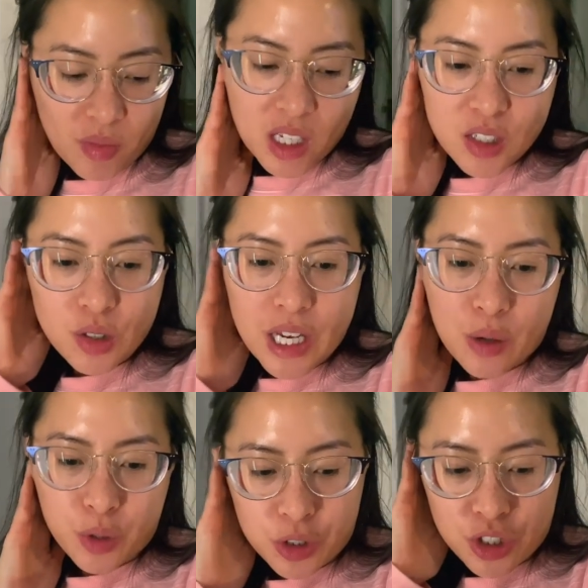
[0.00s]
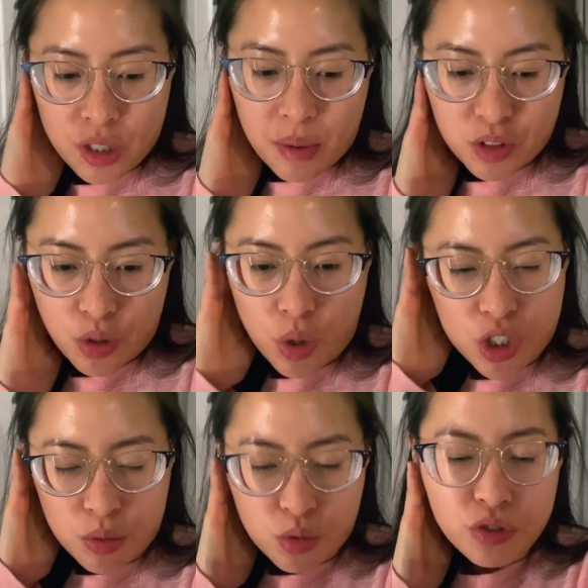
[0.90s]
So yeah, we're just about to
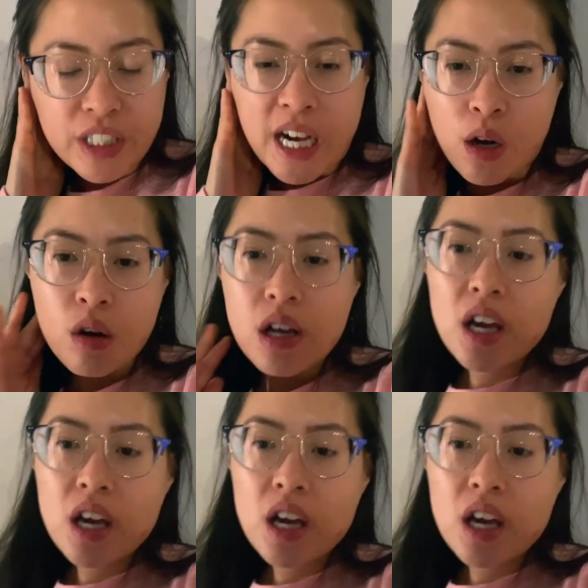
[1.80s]
watch a movie now,